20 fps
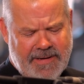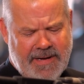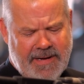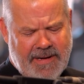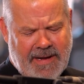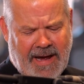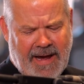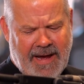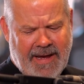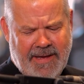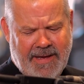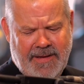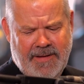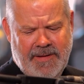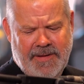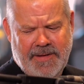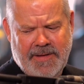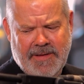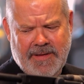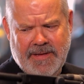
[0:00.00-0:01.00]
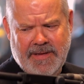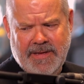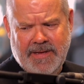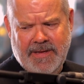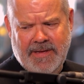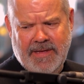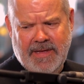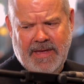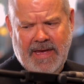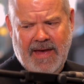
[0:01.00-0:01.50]
I
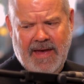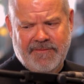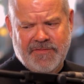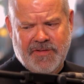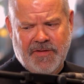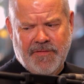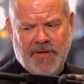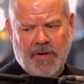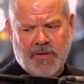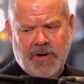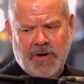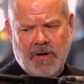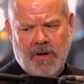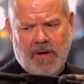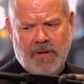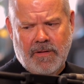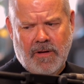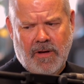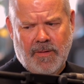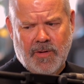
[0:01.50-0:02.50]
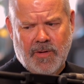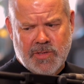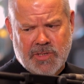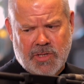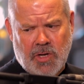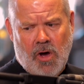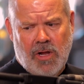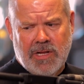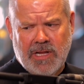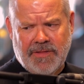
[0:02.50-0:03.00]
have devoted
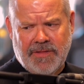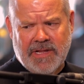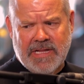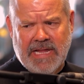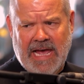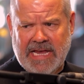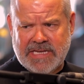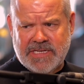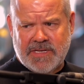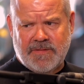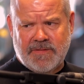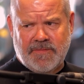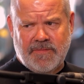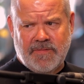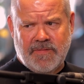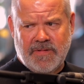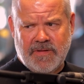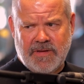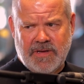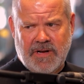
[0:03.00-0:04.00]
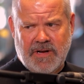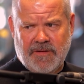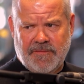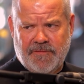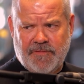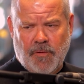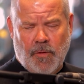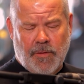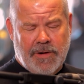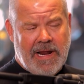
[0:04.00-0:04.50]
almost all of the last
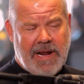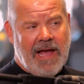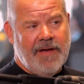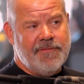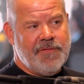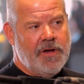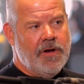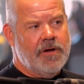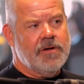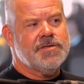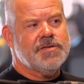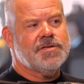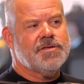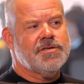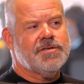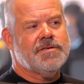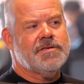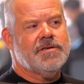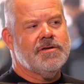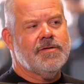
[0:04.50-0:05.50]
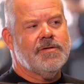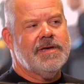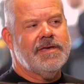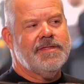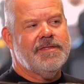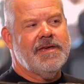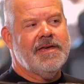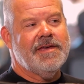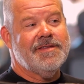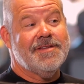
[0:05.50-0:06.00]
4.5 years to
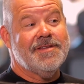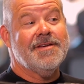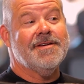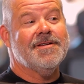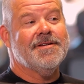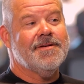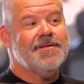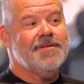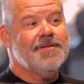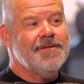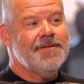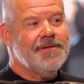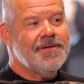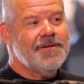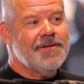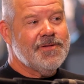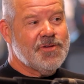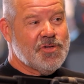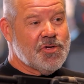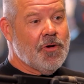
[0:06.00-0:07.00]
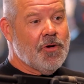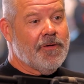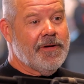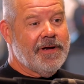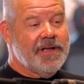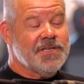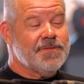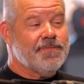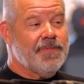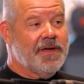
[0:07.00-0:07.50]
the India
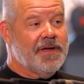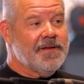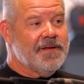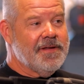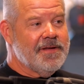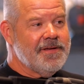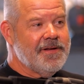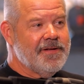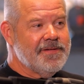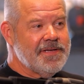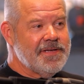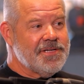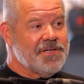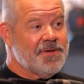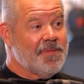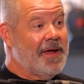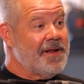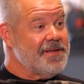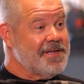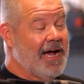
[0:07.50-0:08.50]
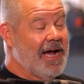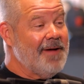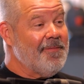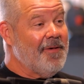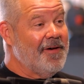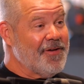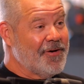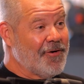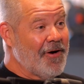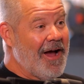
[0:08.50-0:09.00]
story and spent a decent amount of time
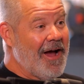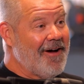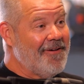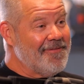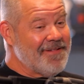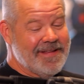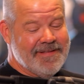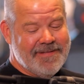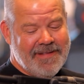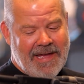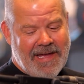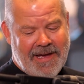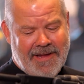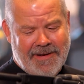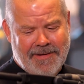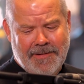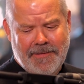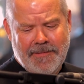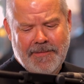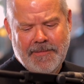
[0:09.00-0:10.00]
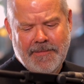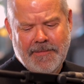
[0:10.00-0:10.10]
on the ground and